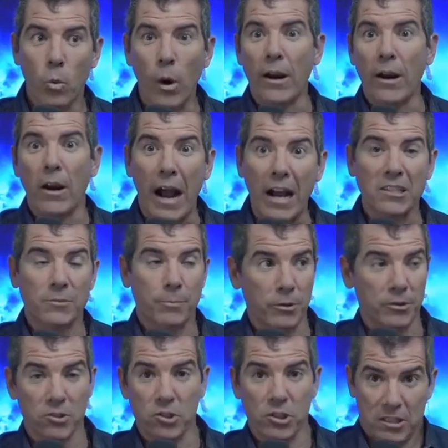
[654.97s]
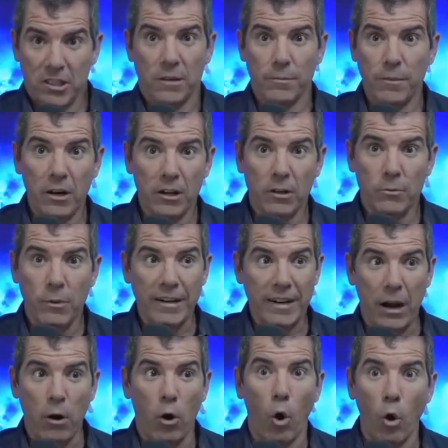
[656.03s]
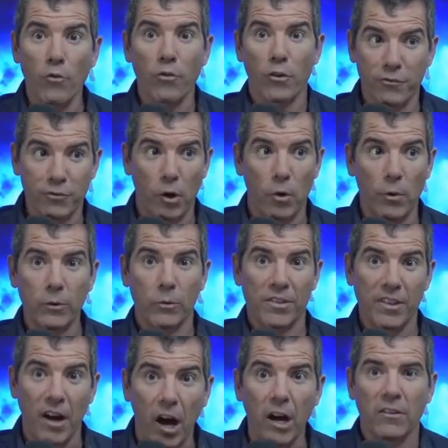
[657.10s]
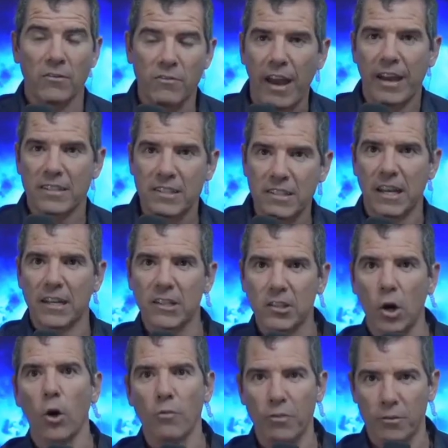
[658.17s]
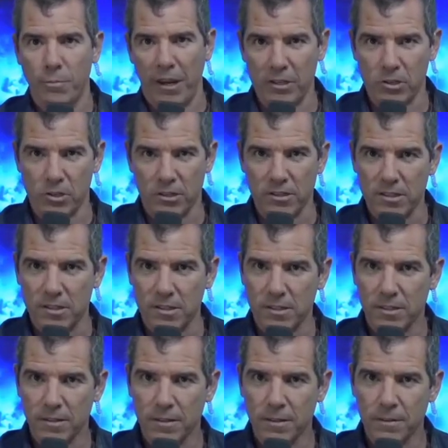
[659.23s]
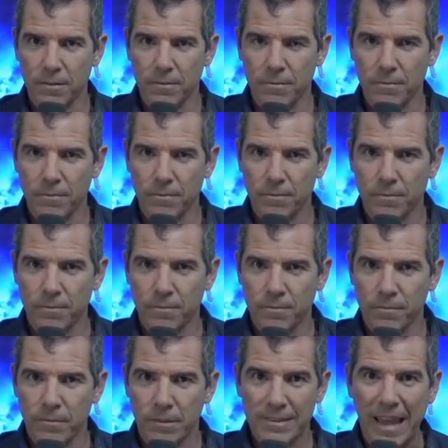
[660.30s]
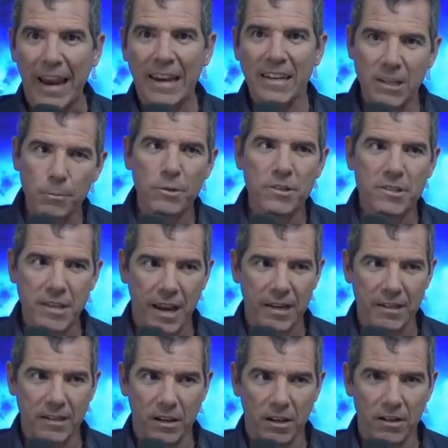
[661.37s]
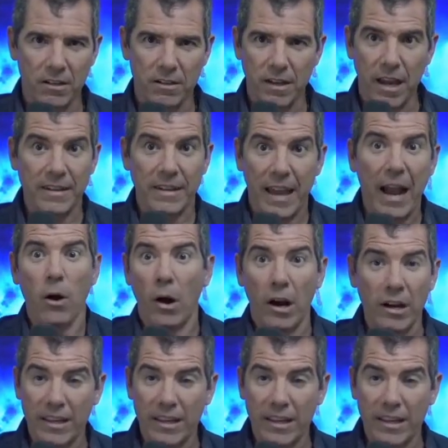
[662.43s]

Why are hospitals just in America right now overflowing with unvaccinated COVID patients? 90%. And now,